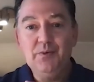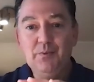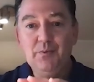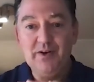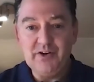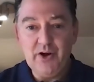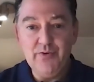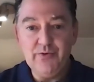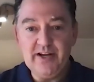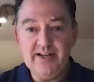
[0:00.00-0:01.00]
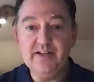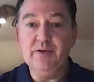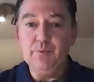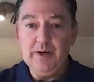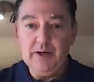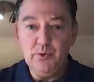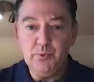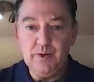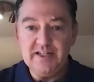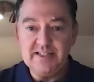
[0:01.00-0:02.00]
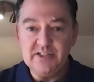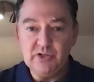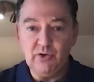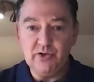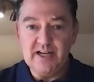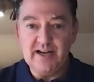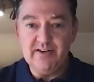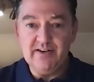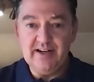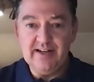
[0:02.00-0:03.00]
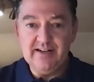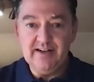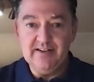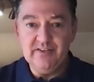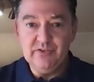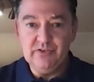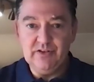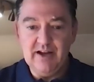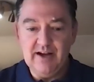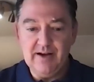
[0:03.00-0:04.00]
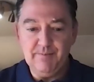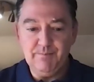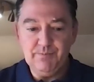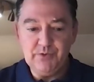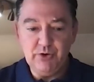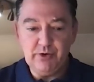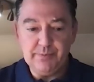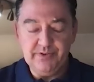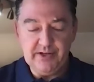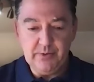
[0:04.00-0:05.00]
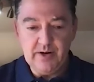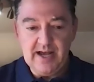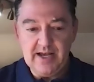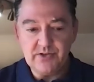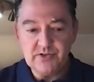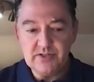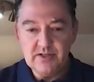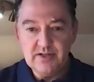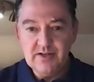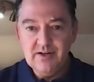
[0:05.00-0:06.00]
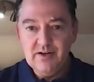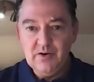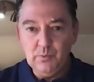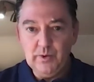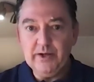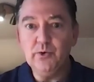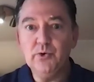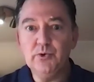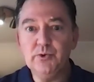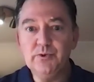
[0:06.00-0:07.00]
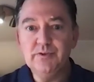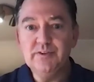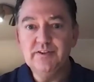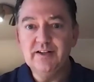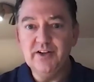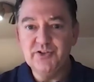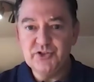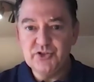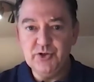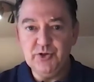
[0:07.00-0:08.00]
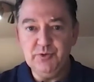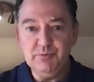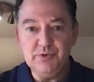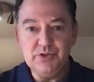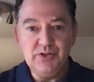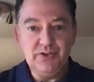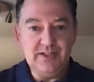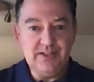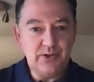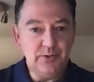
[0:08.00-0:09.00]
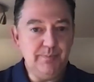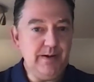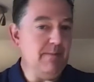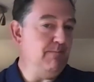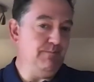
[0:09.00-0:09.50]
when COVID hit and we all went into lockdown in Europe and the US, we all assumed this could be a